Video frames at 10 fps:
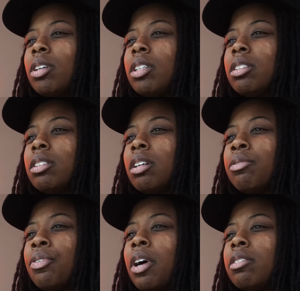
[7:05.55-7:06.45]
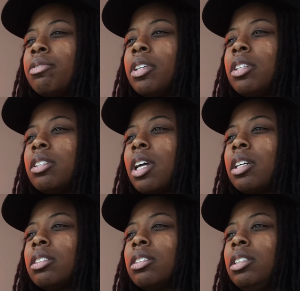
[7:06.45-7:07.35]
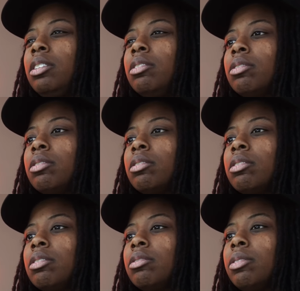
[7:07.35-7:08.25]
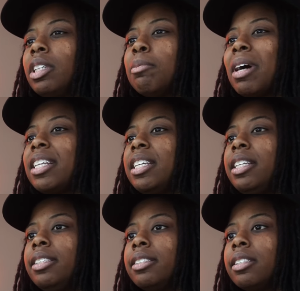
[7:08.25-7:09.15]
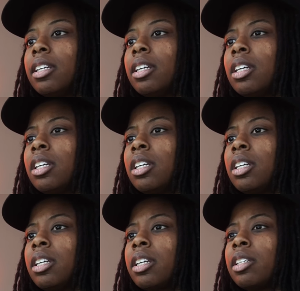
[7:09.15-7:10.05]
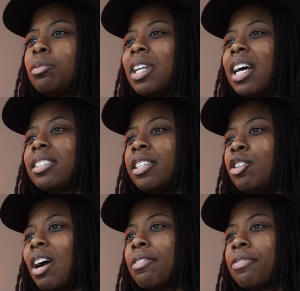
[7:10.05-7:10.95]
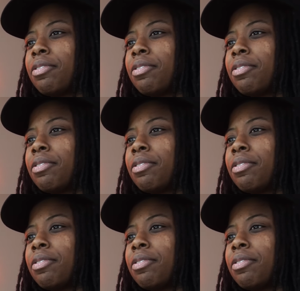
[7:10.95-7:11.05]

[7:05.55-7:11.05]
wait, I'm falling for you like a thief. We get my knees, cause when I see you, I.